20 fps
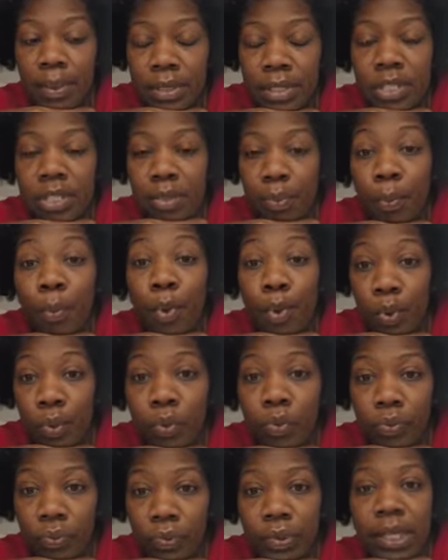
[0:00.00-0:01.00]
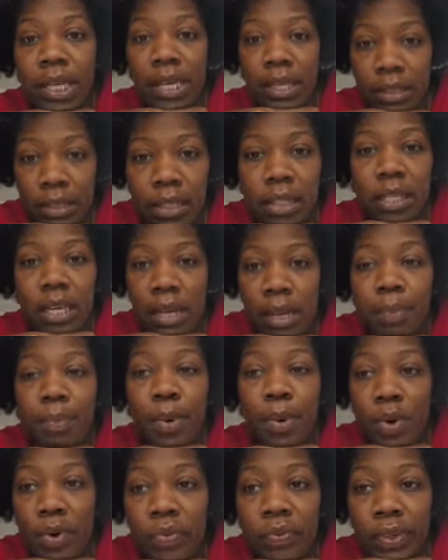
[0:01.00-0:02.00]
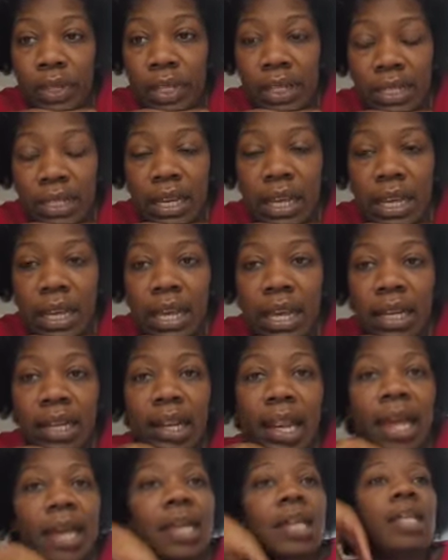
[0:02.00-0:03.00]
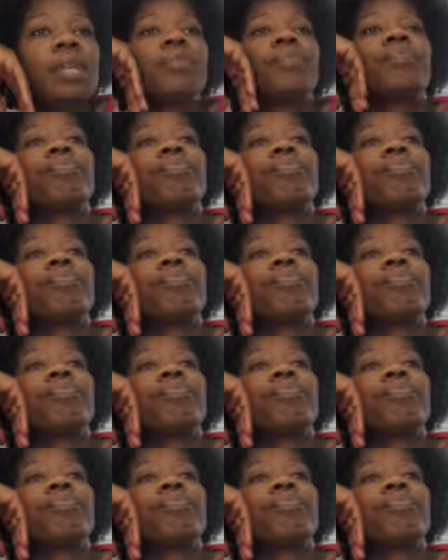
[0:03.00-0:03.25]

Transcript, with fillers: and just move. Get moving. Like,